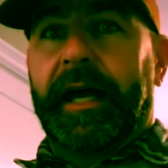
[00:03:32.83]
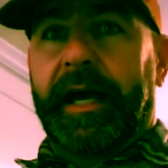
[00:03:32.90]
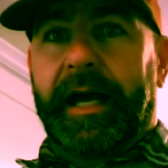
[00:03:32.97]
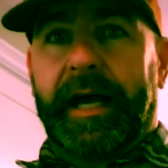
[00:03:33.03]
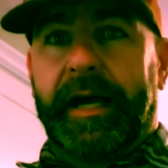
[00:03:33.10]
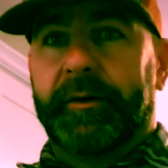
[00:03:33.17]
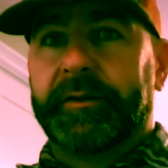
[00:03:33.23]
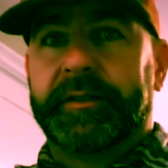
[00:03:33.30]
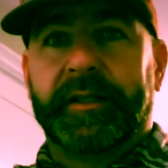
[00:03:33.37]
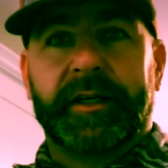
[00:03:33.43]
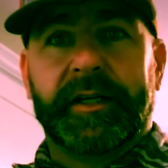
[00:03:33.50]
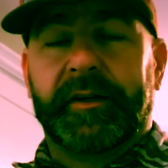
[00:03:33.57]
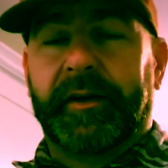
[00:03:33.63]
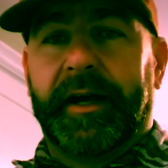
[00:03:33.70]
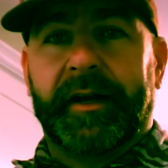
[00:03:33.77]
I was
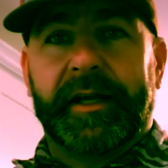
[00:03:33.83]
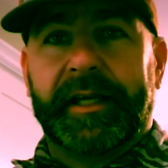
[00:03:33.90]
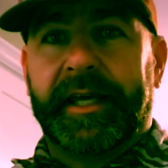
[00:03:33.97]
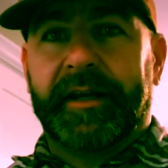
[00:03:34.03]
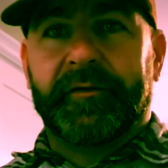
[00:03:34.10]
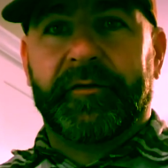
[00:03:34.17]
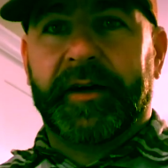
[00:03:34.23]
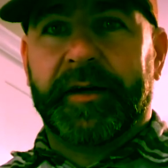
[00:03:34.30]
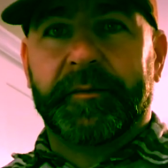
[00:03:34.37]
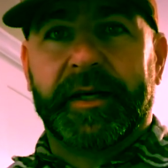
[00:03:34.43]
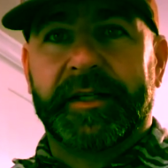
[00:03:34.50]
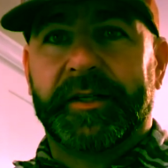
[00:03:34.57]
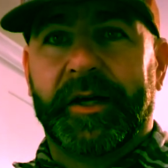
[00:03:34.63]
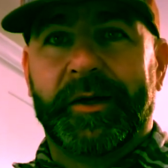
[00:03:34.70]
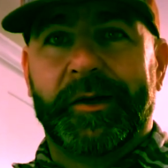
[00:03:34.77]
looking around, I can't find
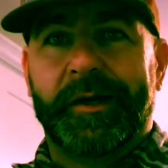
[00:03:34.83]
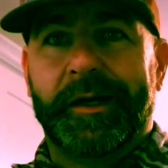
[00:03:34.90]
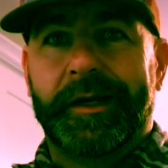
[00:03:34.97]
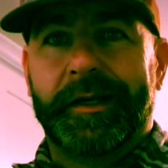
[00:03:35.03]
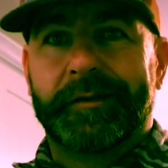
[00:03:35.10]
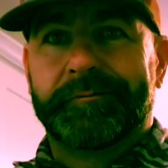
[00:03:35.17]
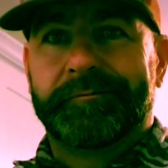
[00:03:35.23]
my dough hook.